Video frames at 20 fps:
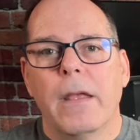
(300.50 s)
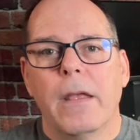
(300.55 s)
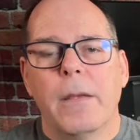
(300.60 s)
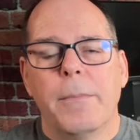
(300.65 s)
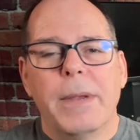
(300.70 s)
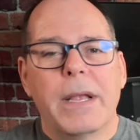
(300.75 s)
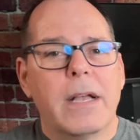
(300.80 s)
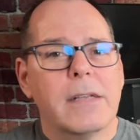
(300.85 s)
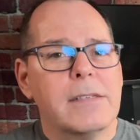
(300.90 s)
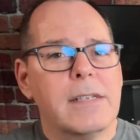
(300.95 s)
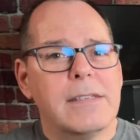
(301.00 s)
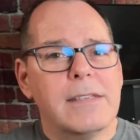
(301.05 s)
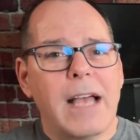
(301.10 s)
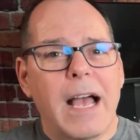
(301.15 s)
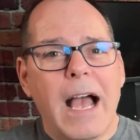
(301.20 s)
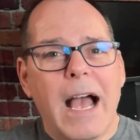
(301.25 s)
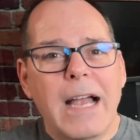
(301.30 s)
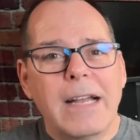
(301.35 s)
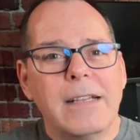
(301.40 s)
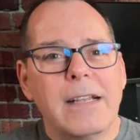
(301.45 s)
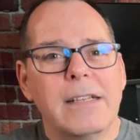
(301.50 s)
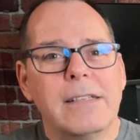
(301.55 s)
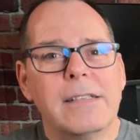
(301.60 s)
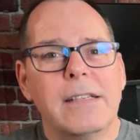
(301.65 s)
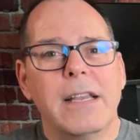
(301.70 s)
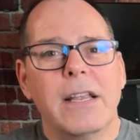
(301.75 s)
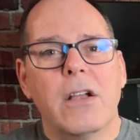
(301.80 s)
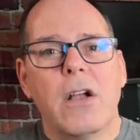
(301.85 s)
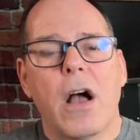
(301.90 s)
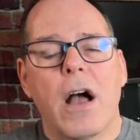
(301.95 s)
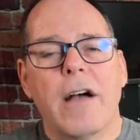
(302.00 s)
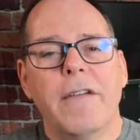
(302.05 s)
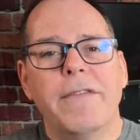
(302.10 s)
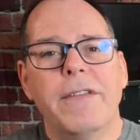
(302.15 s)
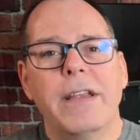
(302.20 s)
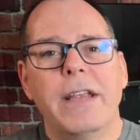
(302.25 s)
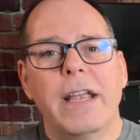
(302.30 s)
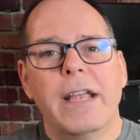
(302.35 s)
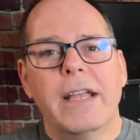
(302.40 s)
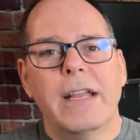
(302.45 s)
Because it's a high density
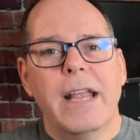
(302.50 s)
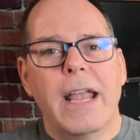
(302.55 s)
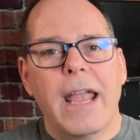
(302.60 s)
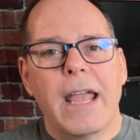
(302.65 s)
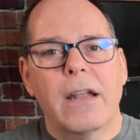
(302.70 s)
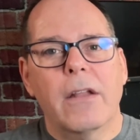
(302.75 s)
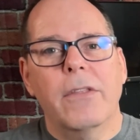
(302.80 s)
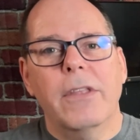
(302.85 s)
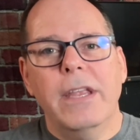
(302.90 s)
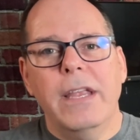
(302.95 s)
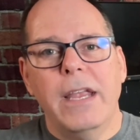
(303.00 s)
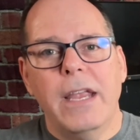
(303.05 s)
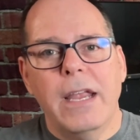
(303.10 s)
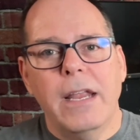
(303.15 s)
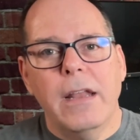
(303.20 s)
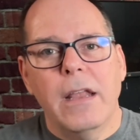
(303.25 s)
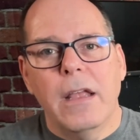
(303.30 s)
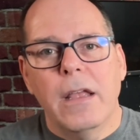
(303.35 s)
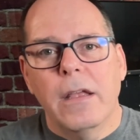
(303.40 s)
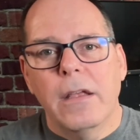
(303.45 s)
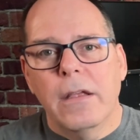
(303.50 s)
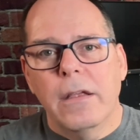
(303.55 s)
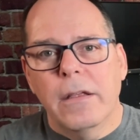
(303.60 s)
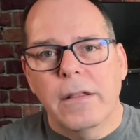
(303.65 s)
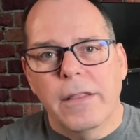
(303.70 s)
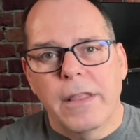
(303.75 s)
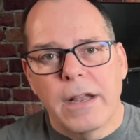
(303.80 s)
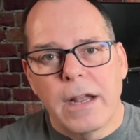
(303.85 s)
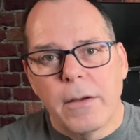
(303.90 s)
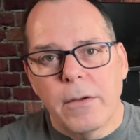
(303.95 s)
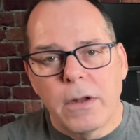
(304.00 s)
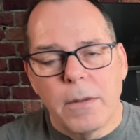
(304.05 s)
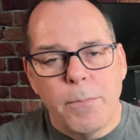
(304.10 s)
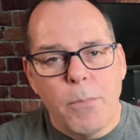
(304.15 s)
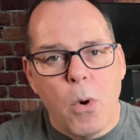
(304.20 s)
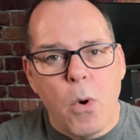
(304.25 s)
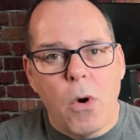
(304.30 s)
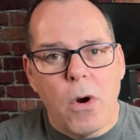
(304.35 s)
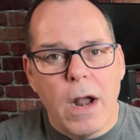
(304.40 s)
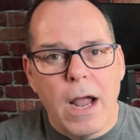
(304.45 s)
coffee, it can handle the heat that I'm going to
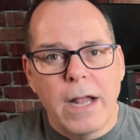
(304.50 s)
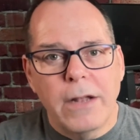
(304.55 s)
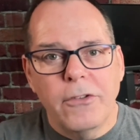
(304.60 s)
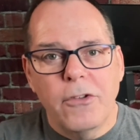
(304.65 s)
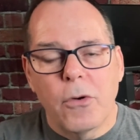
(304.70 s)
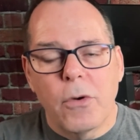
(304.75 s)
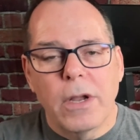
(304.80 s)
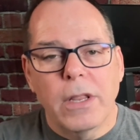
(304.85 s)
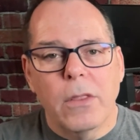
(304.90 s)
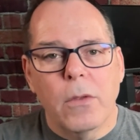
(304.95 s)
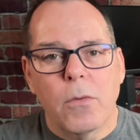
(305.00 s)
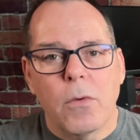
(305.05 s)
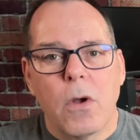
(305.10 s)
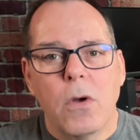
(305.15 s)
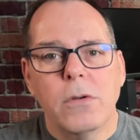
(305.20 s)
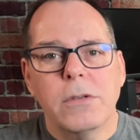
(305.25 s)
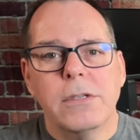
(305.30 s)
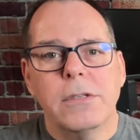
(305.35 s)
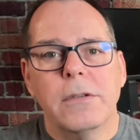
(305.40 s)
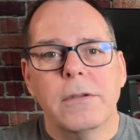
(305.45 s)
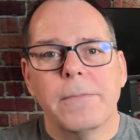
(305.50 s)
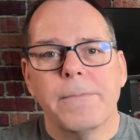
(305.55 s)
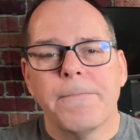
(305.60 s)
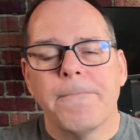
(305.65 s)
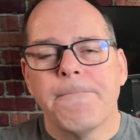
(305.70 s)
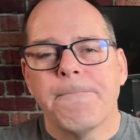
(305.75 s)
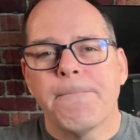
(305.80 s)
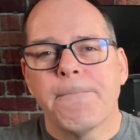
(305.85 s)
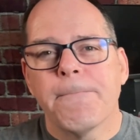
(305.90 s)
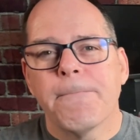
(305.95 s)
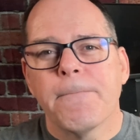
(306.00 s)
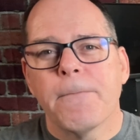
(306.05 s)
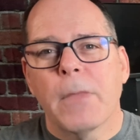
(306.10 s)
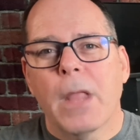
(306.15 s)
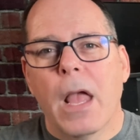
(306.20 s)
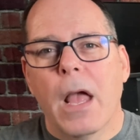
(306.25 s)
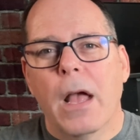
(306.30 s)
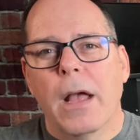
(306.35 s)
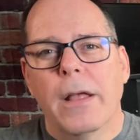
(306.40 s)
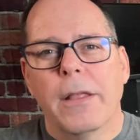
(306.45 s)
pour on during the roast.
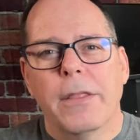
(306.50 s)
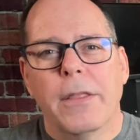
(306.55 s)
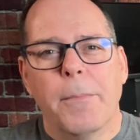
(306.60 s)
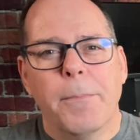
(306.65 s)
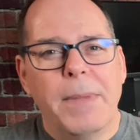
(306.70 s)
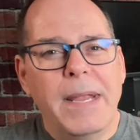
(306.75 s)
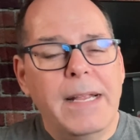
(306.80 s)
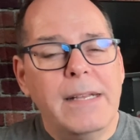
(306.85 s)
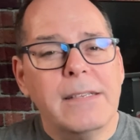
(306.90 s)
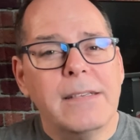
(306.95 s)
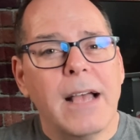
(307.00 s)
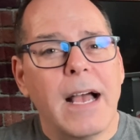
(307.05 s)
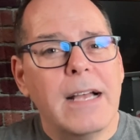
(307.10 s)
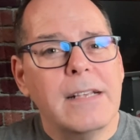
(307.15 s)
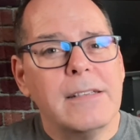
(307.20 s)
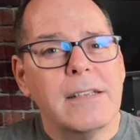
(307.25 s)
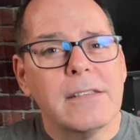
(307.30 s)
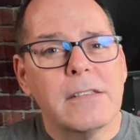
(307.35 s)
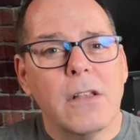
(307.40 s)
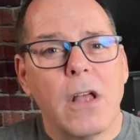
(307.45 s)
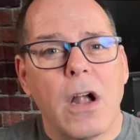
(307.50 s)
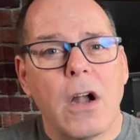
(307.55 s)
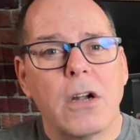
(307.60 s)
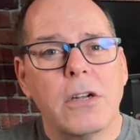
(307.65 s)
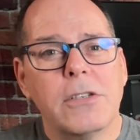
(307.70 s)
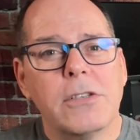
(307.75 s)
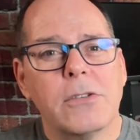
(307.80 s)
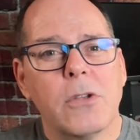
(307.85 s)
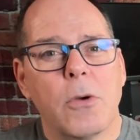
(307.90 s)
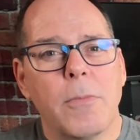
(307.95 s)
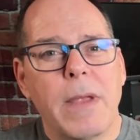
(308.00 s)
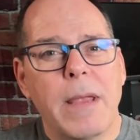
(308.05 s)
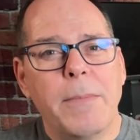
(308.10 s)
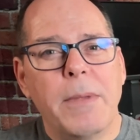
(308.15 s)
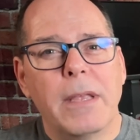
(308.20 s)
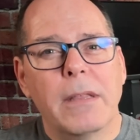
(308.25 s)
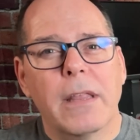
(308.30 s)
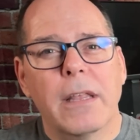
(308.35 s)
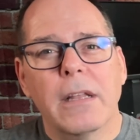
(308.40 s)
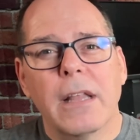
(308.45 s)
The bean size is large, so maybe
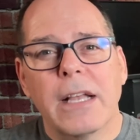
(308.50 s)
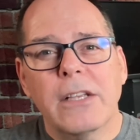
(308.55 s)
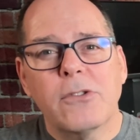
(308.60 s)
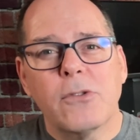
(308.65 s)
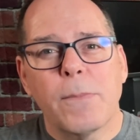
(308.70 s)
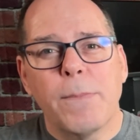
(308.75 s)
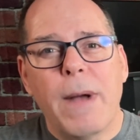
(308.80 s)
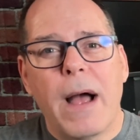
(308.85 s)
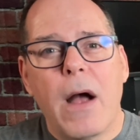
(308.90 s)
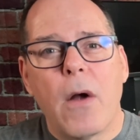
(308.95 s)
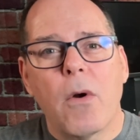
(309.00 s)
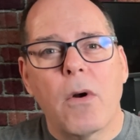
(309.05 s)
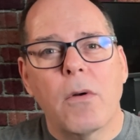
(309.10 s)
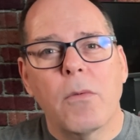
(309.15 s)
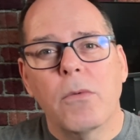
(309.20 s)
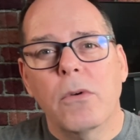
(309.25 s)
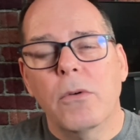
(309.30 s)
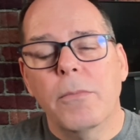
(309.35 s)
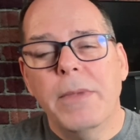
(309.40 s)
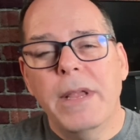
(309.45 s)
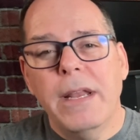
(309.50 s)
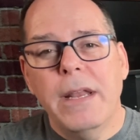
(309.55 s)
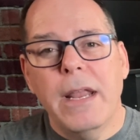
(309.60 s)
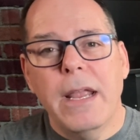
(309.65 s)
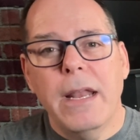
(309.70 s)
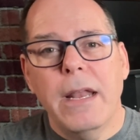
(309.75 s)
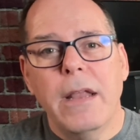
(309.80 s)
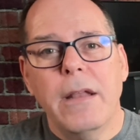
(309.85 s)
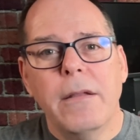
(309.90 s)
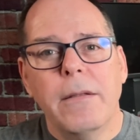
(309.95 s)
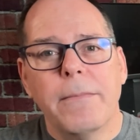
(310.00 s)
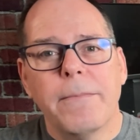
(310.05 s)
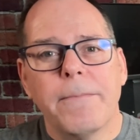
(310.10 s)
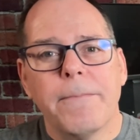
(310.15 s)
a little extra power will be needed.